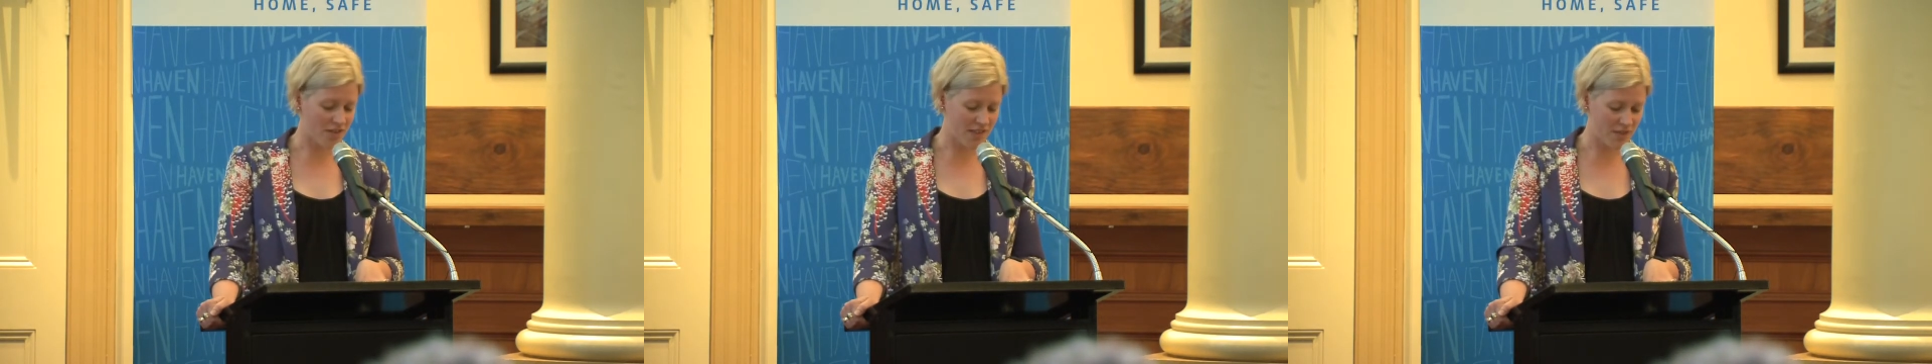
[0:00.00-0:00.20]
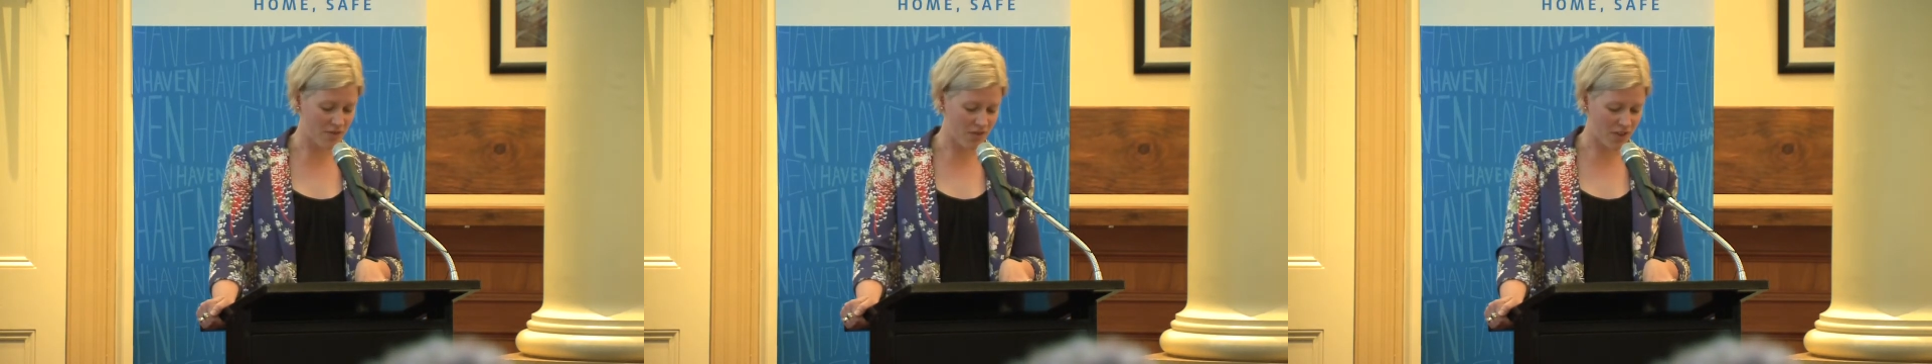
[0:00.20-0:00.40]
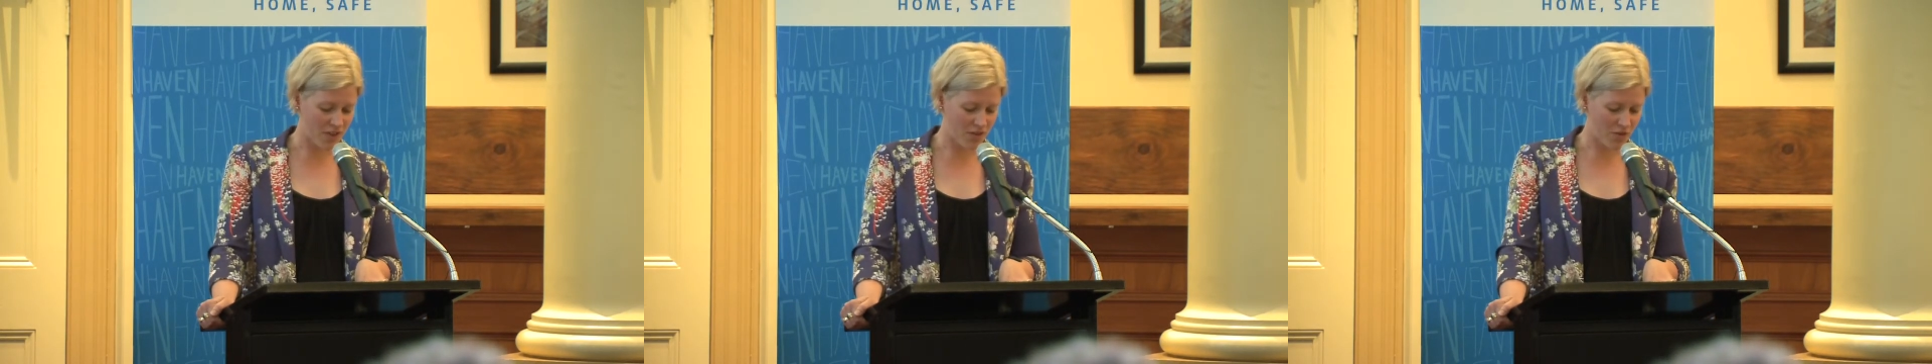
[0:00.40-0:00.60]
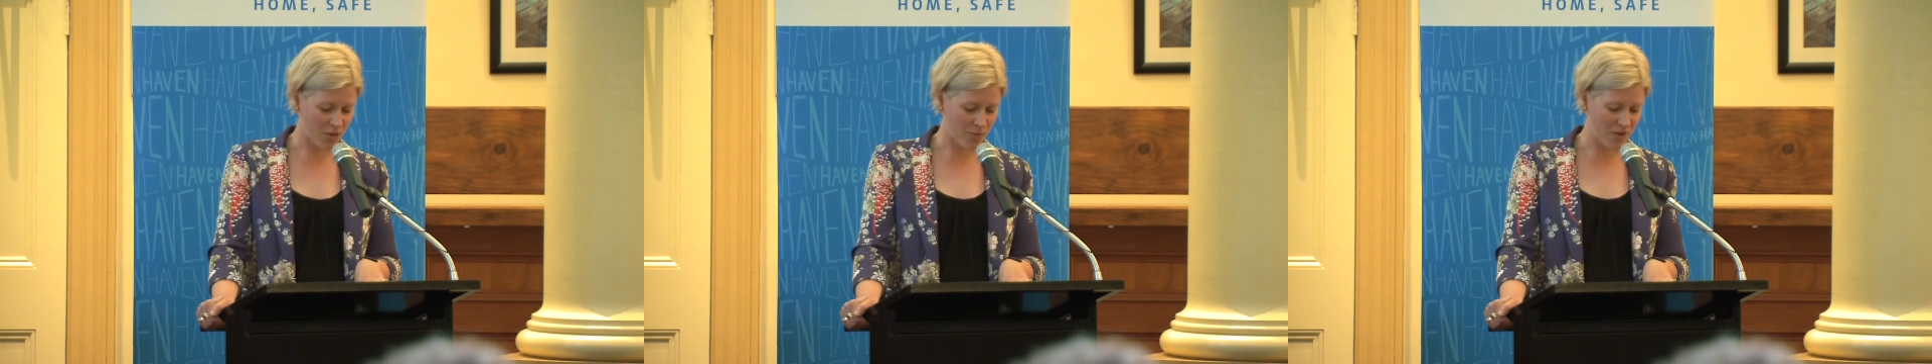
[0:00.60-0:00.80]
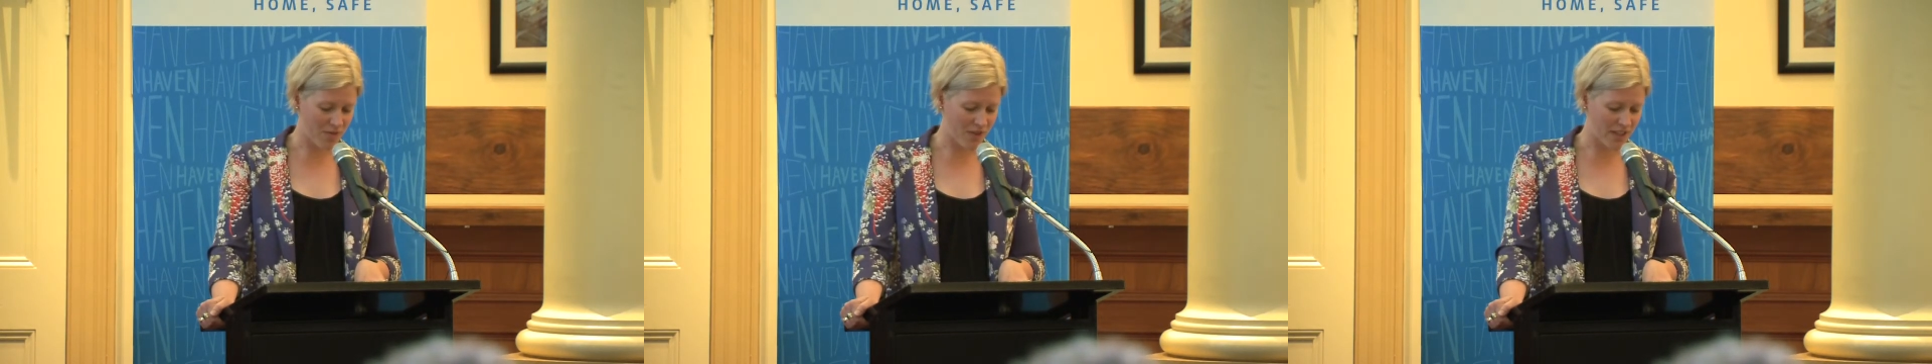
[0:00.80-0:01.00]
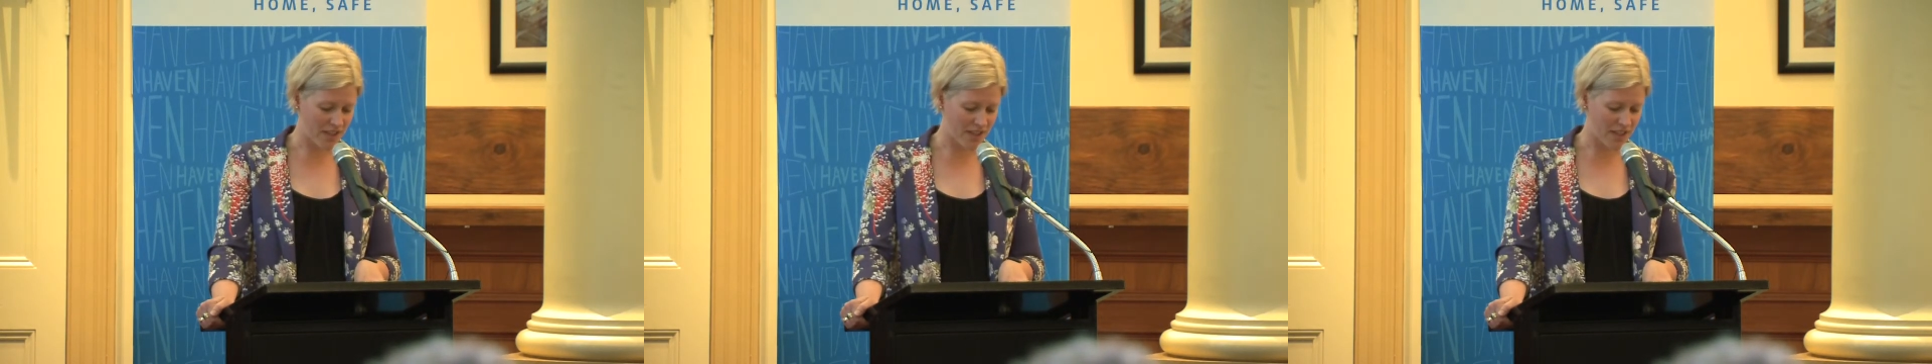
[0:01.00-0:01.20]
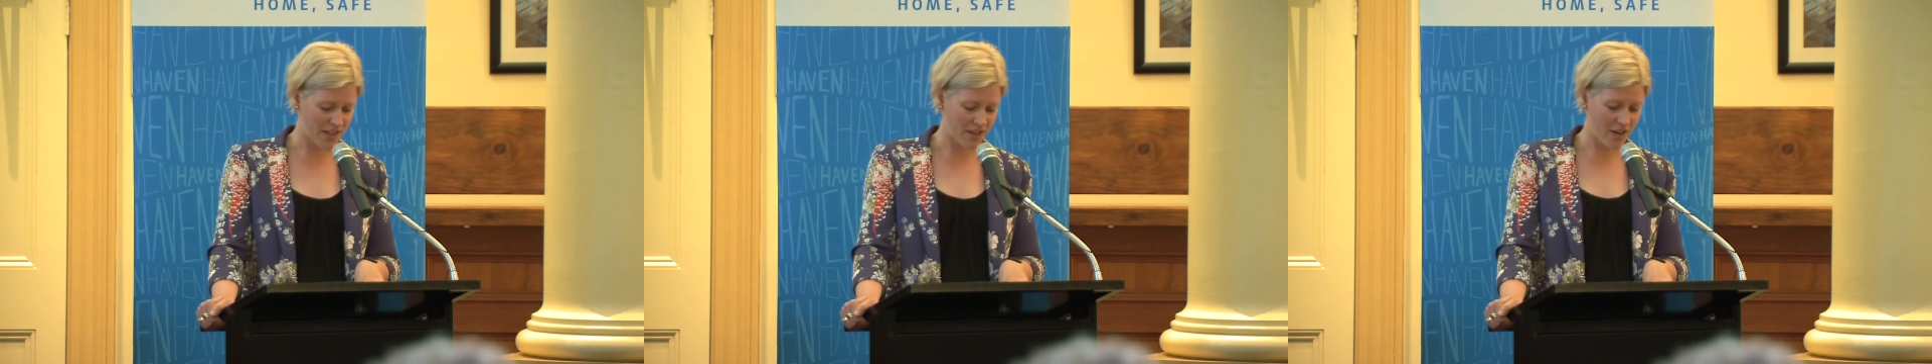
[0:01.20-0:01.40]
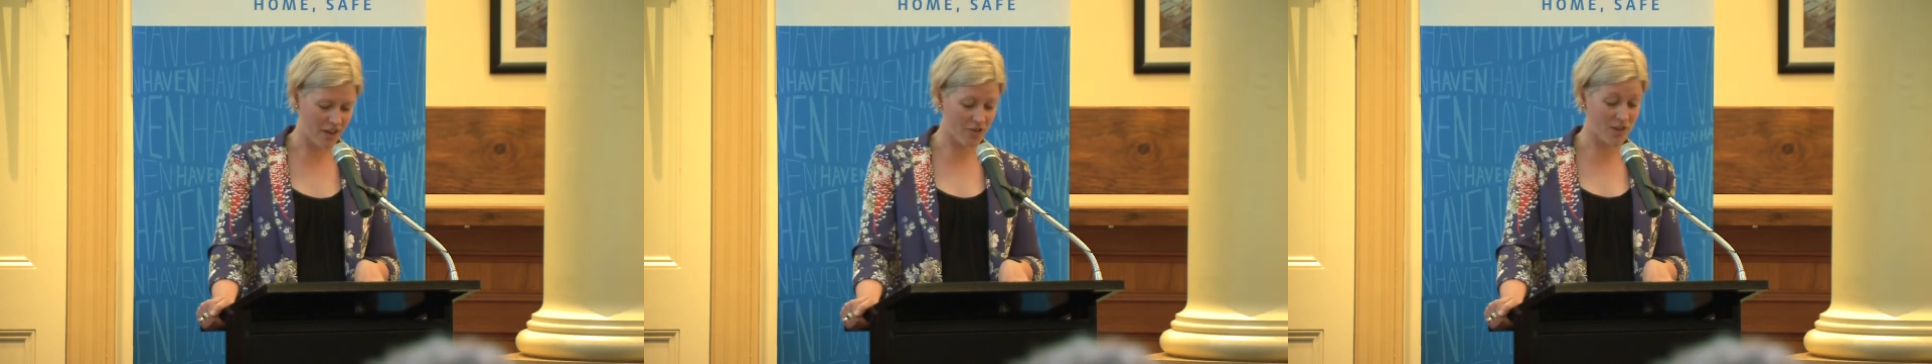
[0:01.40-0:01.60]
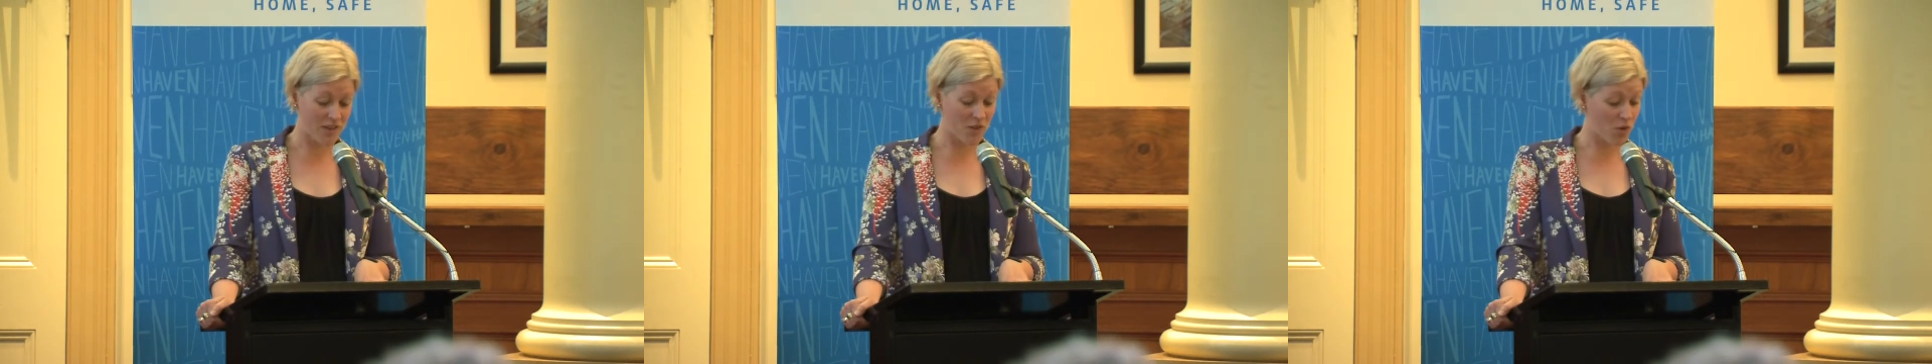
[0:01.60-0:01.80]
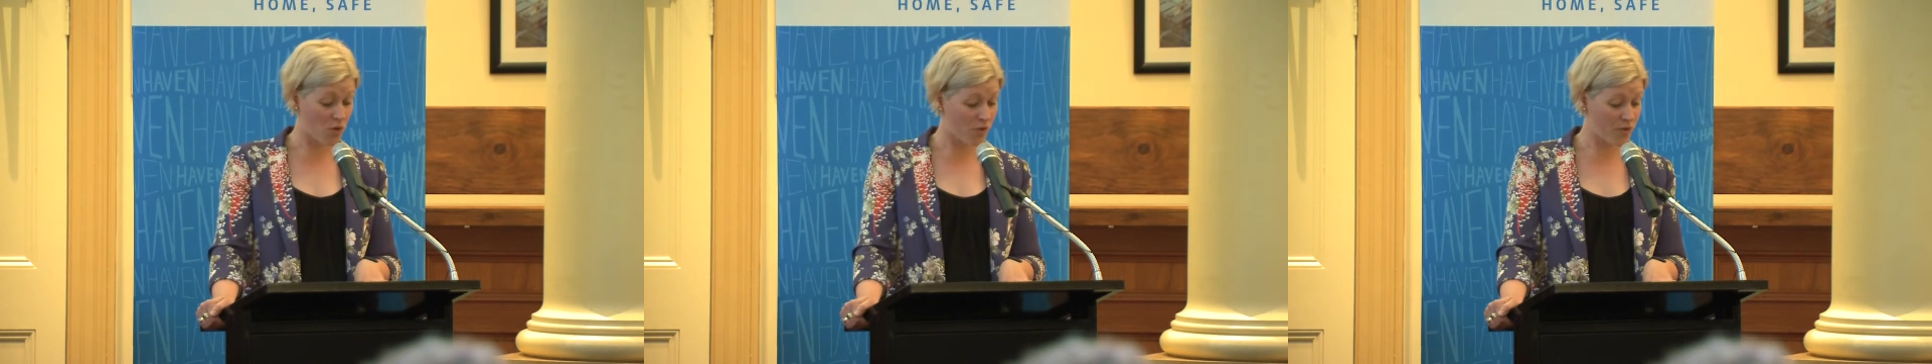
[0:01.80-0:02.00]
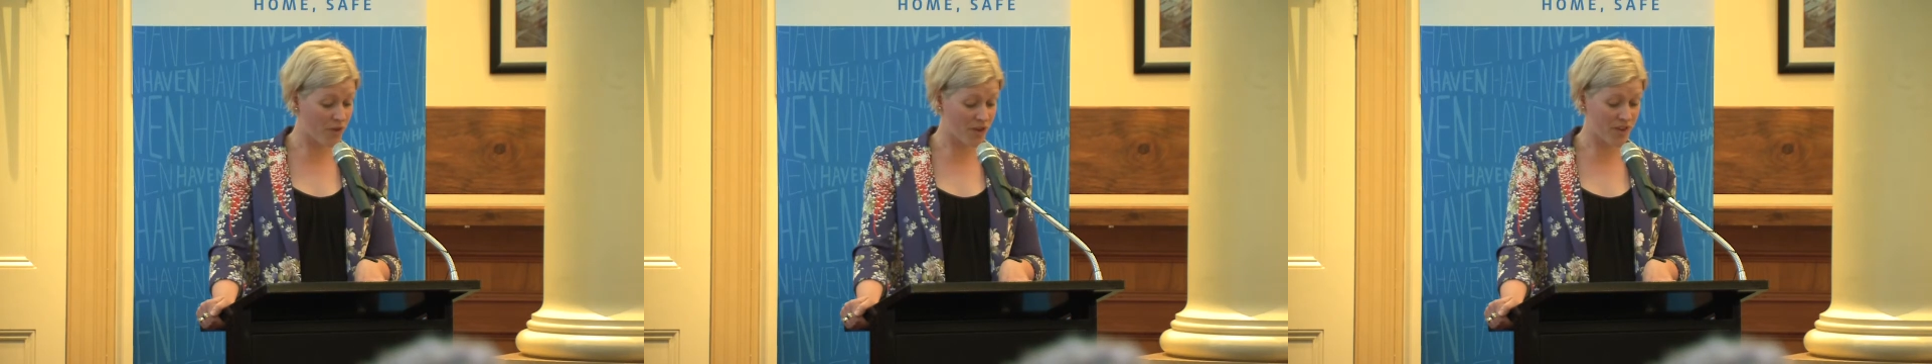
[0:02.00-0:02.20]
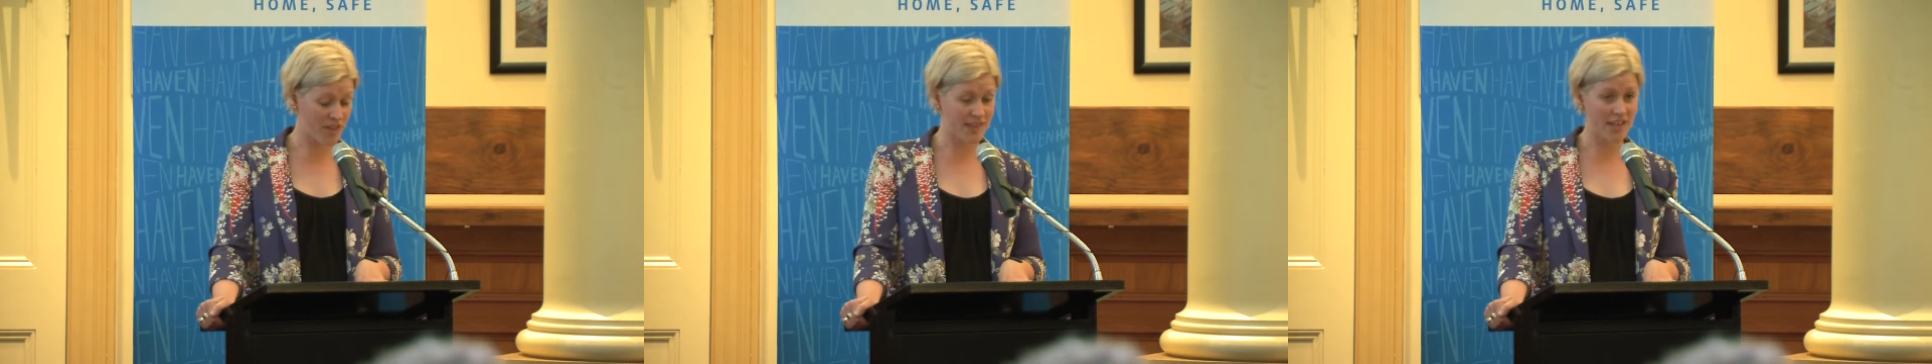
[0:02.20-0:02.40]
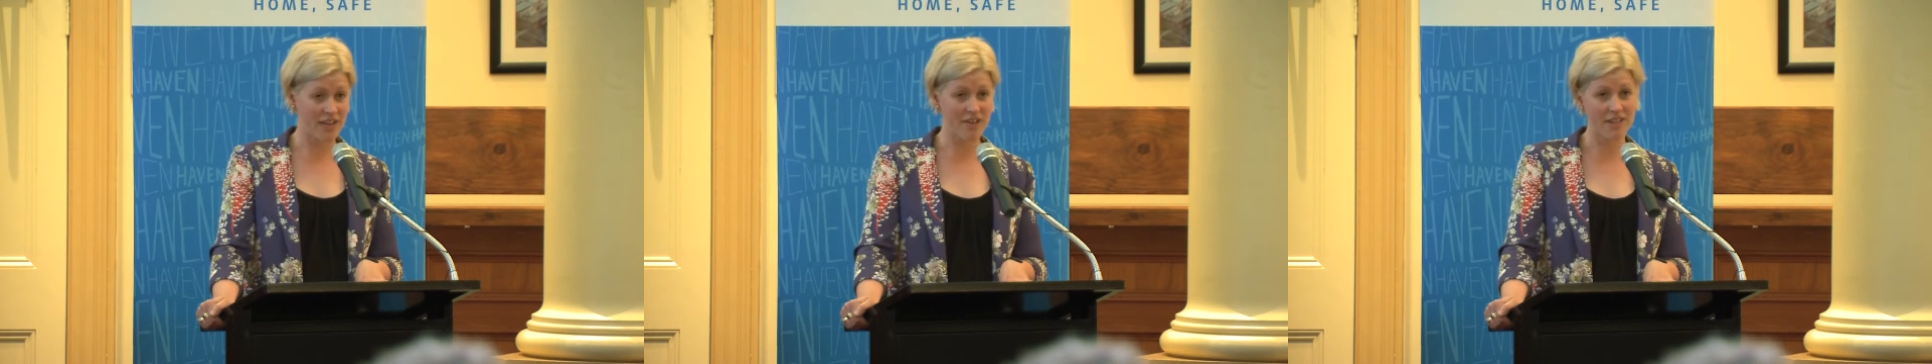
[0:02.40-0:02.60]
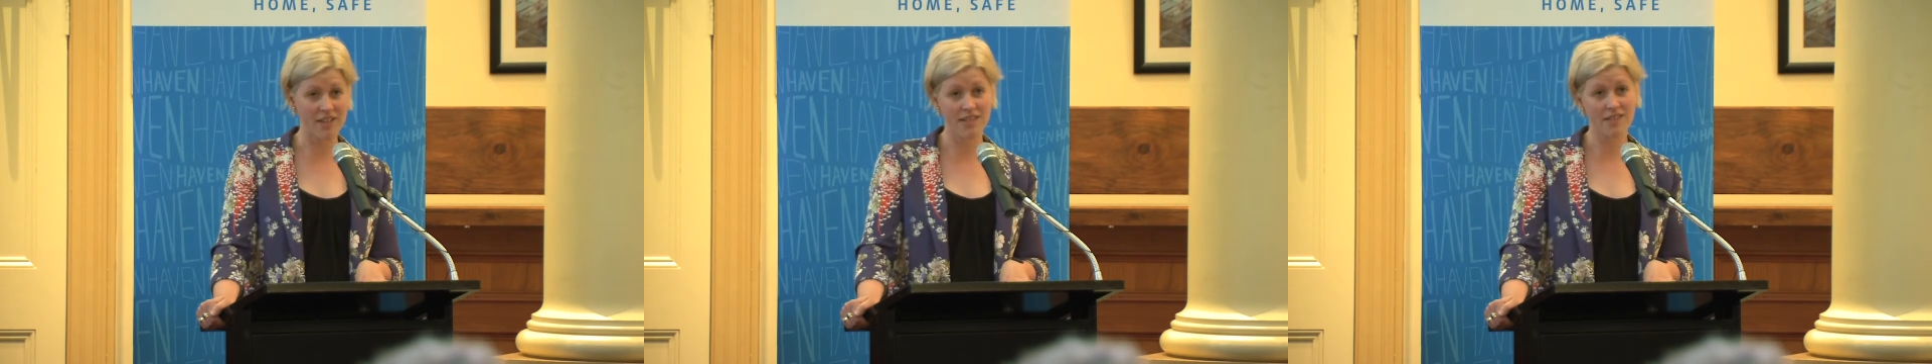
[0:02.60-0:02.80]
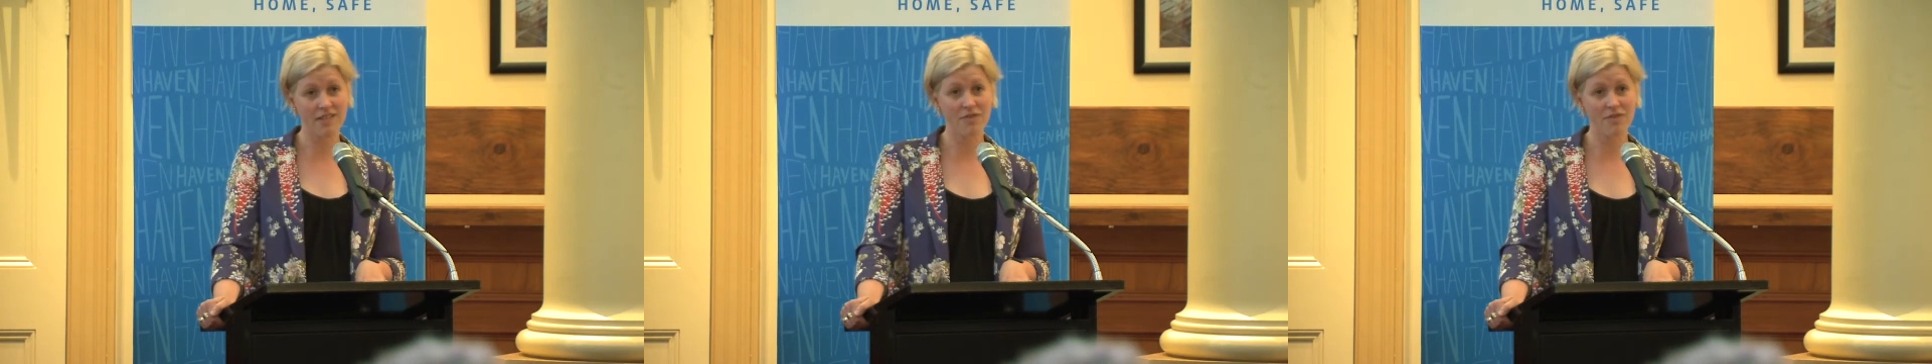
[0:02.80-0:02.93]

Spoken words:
in philanthropic funding across all focus areas,